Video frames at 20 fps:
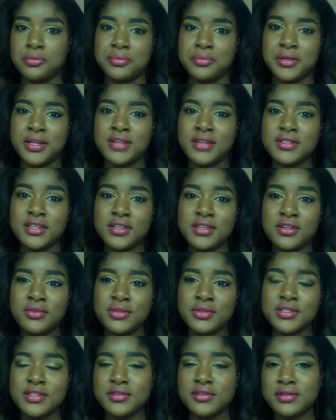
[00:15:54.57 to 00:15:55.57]
But I was like,
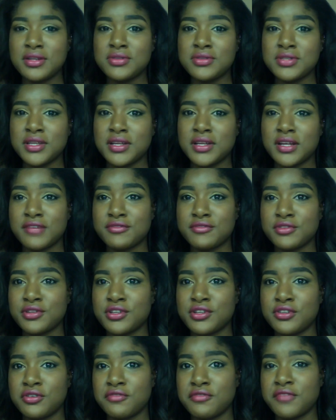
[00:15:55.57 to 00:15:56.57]
instead of closing it after,
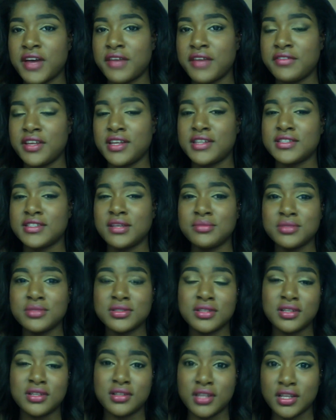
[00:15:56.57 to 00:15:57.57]
5 days, I'm just
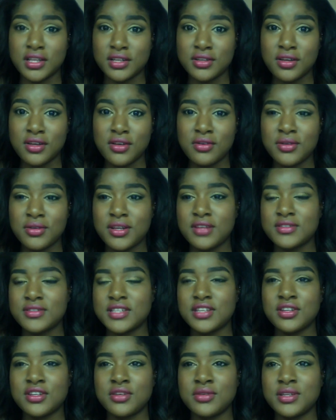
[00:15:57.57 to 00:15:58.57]
going to let it go. And I was
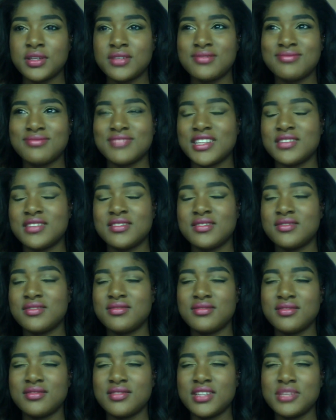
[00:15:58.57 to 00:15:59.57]
like, you know what?
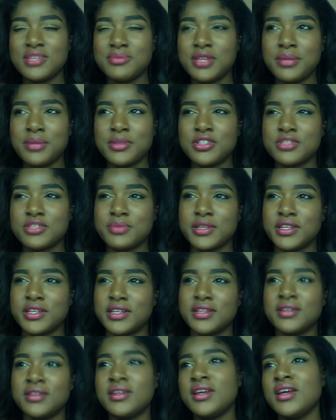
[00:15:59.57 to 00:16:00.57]
Let me just be
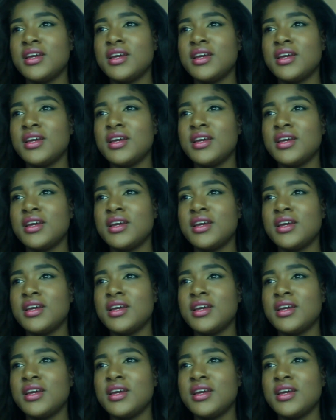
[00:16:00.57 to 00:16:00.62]
done.